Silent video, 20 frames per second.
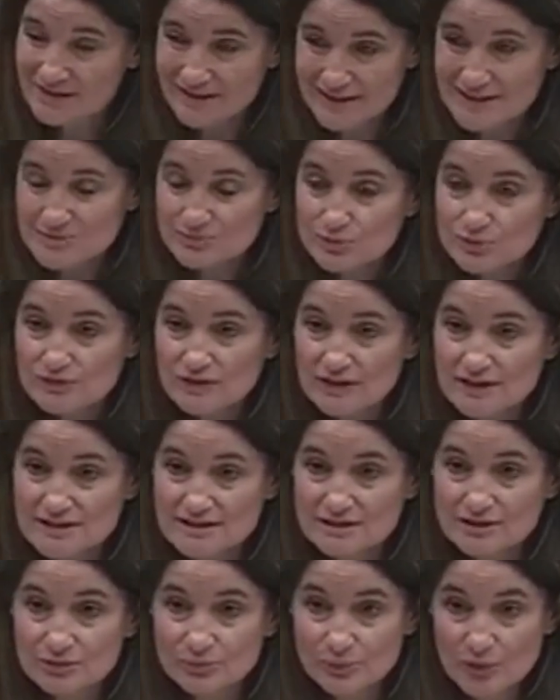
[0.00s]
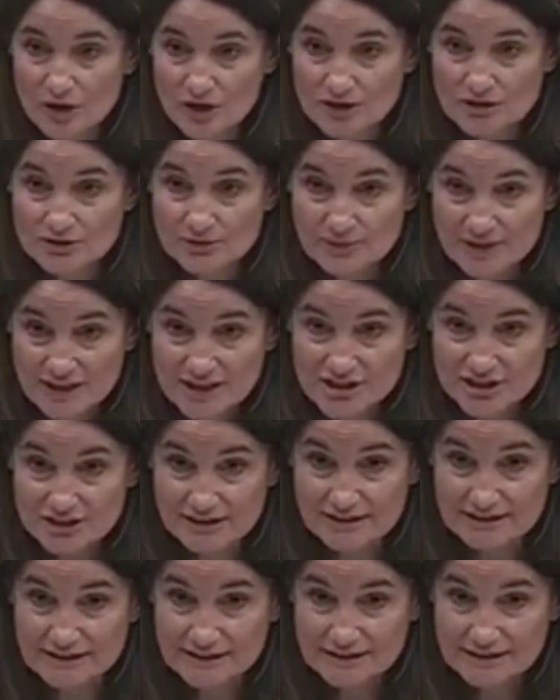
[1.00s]
That's moving us in the wrong
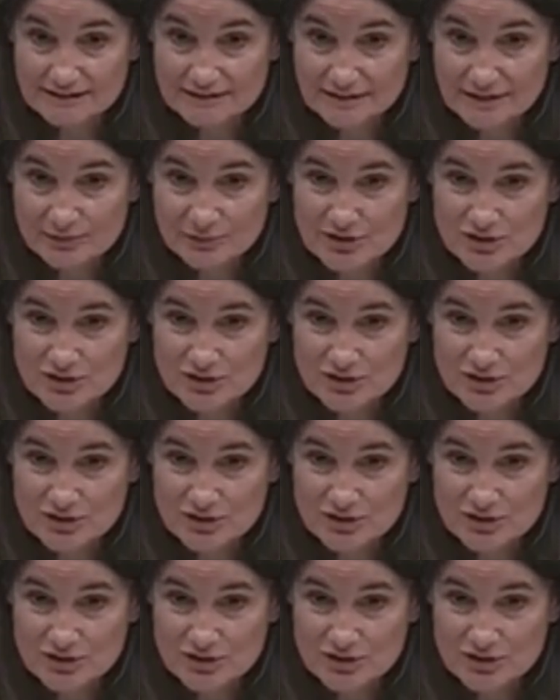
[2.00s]
direction, right?